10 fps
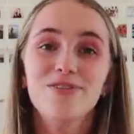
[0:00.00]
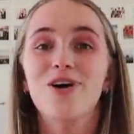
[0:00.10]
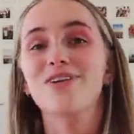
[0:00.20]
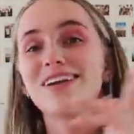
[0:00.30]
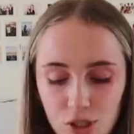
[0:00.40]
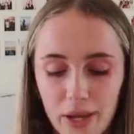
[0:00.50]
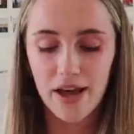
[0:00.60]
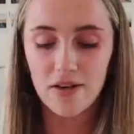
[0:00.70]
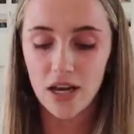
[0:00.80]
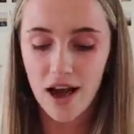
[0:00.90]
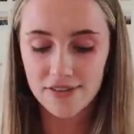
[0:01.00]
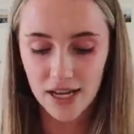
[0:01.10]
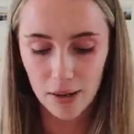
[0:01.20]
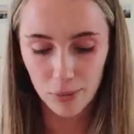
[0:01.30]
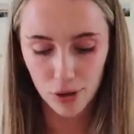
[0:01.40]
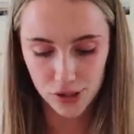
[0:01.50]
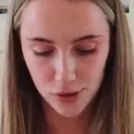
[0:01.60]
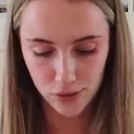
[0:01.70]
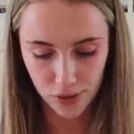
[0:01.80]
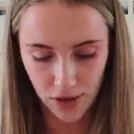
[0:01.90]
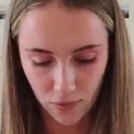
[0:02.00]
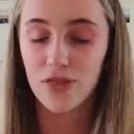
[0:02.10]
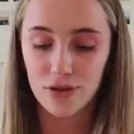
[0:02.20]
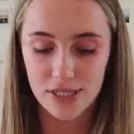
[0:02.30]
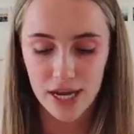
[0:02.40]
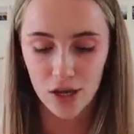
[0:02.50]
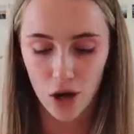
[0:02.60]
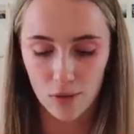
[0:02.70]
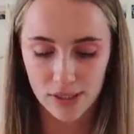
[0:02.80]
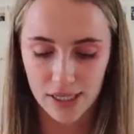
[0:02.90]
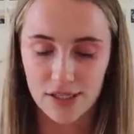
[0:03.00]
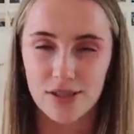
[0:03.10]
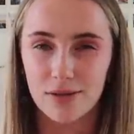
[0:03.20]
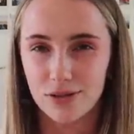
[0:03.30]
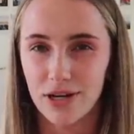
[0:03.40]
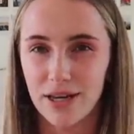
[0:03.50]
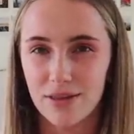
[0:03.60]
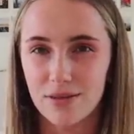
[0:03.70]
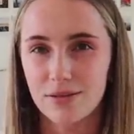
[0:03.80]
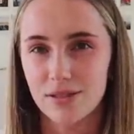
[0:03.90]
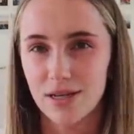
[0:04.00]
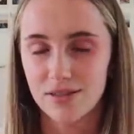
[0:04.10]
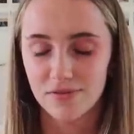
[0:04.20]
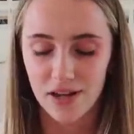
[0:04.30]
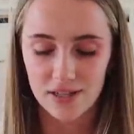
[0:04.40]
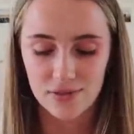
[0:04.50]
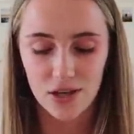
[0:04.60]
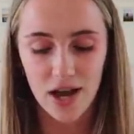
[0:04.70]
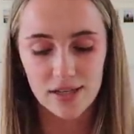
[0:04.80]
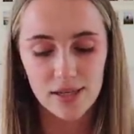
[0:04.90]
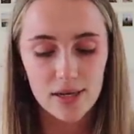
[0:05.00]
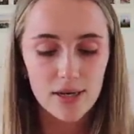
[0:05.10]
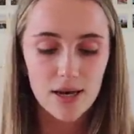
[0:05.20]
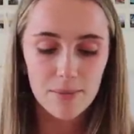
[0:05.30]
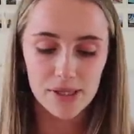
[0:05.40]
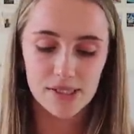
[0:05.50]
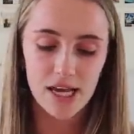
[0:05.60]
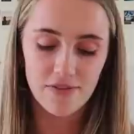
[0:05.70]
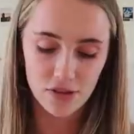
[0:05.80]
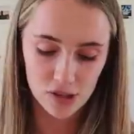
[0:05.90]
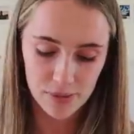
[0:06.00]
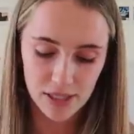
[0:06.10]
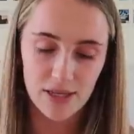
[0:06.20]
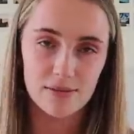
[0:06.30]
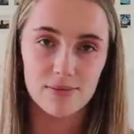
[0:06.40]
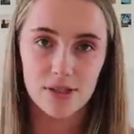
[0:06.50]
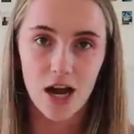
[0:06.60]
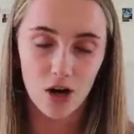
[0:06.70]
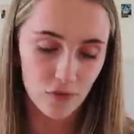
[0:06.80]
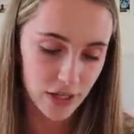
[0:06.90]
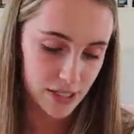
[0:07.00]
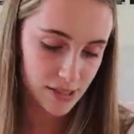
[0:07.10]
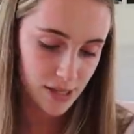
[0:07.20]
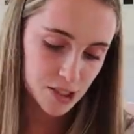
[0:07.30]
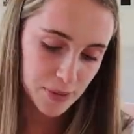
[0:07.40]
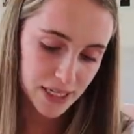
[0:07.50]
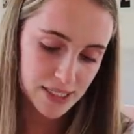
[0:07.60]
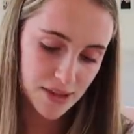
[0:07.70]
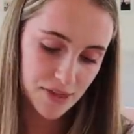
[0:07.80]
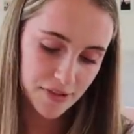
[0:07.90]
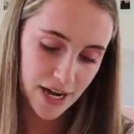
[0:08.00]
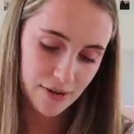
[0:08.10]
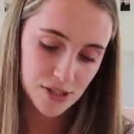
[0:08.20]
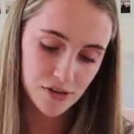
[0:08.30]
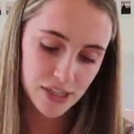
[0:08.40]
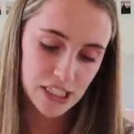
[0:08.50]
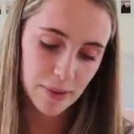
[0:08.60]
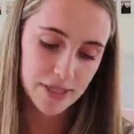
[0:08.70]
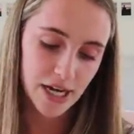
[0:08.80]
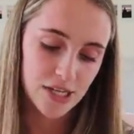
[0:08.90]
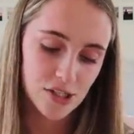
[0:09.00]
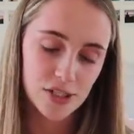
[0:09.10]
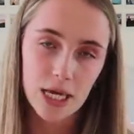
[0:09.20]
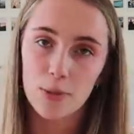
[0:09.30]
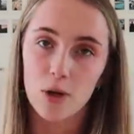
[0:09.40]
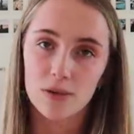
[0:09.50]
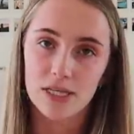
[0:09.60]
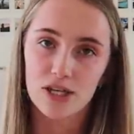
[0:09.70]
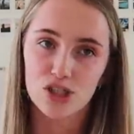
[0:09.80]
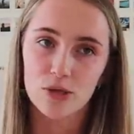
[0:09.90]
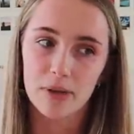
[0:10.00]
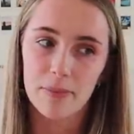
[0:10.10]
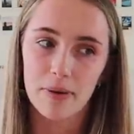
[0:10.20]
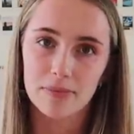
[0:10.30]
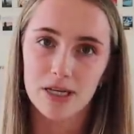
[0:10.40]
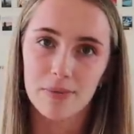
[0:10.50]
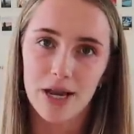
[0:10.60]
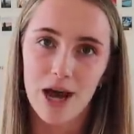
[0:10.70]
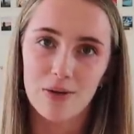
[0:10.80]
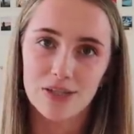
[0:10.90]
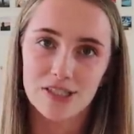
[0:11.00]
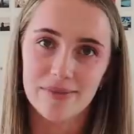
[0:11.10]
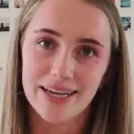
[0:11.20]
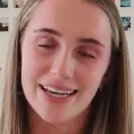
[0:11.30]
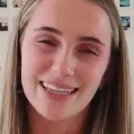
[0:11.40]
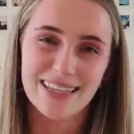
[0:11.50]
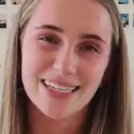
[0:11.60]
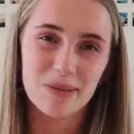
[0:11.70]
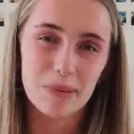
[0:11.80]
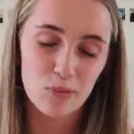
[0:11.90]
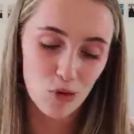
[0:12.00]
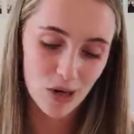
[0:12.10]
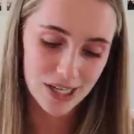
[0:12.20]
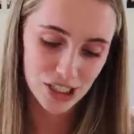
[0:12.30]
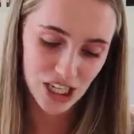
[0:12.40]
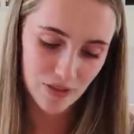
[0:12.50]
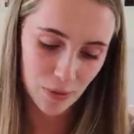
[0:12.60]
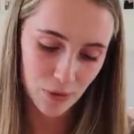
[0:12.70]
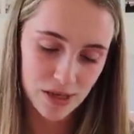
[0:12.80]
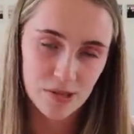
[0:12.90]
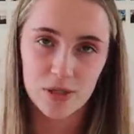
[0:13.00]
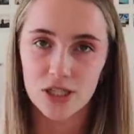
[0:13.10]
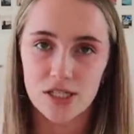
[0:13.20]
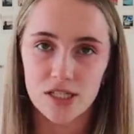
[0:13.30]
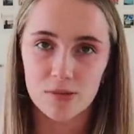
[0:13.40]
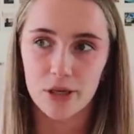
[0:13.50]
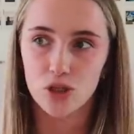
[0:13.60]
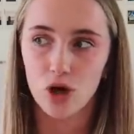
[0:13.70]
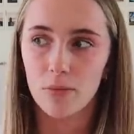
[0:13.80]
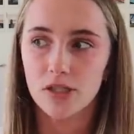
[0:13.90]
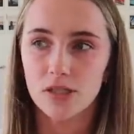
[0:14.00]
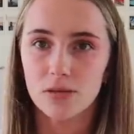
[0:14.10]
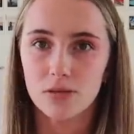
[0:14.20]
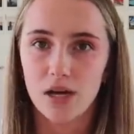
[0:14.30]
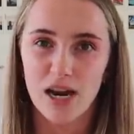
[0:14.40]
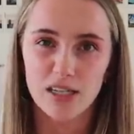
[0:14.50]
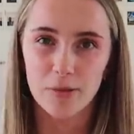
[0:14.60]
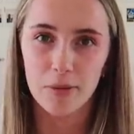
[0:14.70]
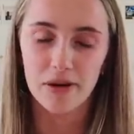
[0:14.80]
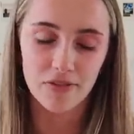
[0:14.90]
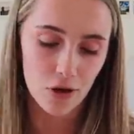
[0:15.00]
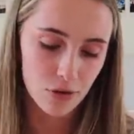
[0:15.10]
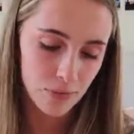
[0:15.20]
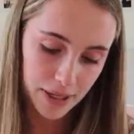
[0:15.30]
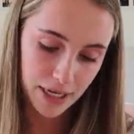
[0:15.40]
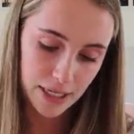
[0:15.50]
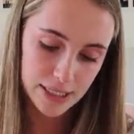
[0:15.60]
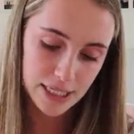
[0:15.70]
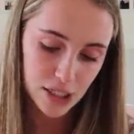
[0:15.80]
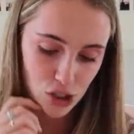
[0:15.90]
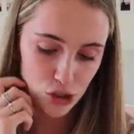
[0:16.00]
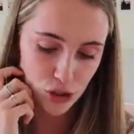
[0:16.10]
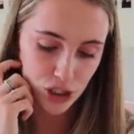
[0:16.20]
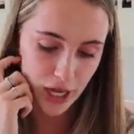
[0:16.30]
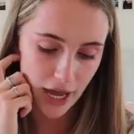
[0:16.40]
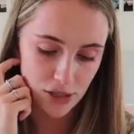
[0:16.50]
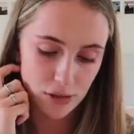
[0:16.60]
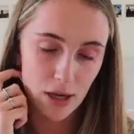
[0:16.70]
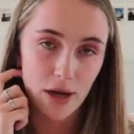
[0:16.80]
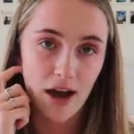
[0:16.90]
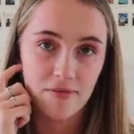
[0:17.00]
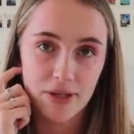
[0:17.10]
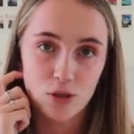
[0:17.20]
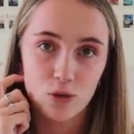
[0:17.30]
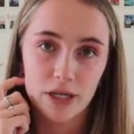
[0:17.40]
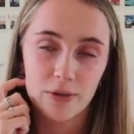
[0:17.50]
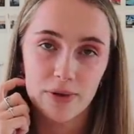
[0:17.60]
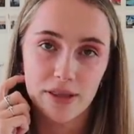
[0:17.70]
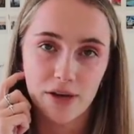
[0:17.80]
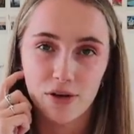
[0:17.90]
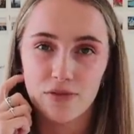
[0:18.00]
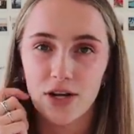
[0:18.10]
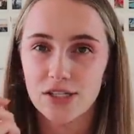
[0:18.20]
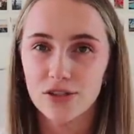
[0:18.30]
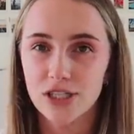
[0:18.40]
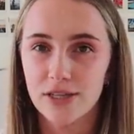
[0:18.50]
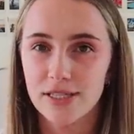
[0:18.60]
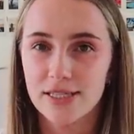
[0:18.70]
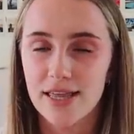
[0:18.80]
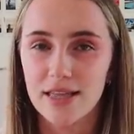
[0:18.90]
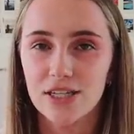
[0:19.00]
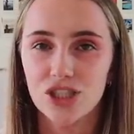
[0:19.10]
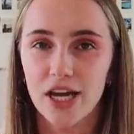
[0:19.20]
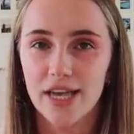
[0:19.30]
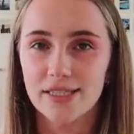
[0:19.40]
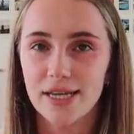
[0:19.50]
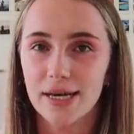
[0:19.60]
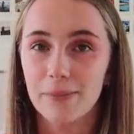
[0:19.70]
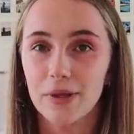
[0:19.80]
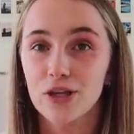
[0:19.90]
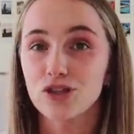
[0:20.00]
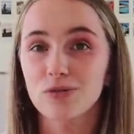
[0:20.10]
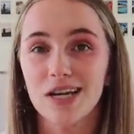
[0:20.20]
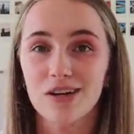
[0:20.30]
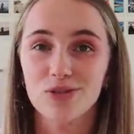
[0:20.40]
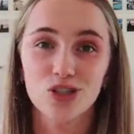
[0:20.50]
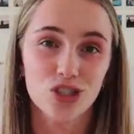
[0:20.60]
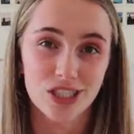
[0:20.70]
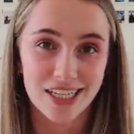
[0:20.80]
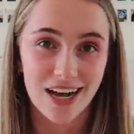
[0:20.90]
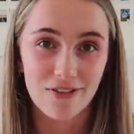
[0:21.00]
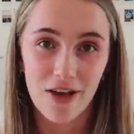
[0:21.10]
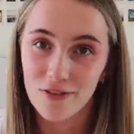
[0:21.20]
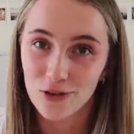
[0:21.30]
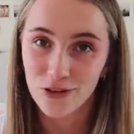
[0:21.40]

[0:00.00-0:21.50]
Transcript: moving on so we have lifestyle and personal so i have 13 goals here so i'll try and get through these nice and fast for you guys but save not spend that's kind of obvious spend less than three hours screen time a day so same goal as last year but i bumped it up an hour just to make it a little bit more achievable especially since my job is kind of to be on my phone begin attending church again so i've been talking with i don't know if you guys know chelsea satherley she has um, a youtube channel you should check it out if you haven't